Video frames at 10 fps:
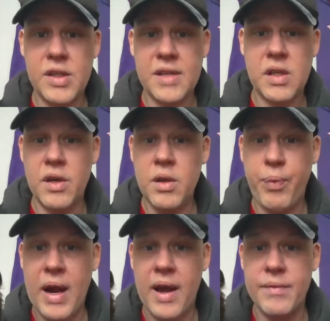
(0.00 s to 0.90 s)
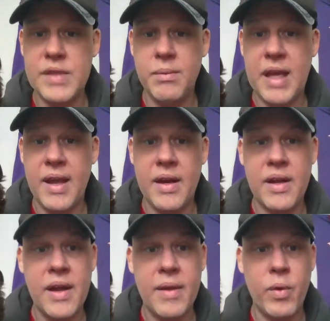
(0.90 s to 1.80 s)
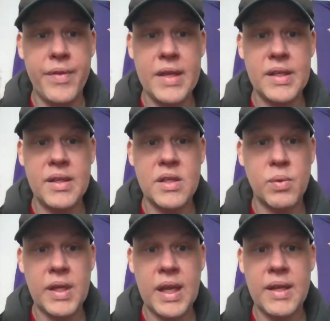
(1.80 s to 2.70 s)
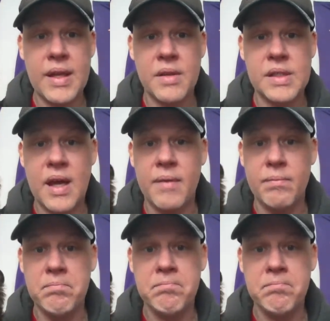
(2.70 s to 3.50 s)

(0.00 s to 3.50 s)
Justin, are you proud of Team Canada and what they did this weekend down south?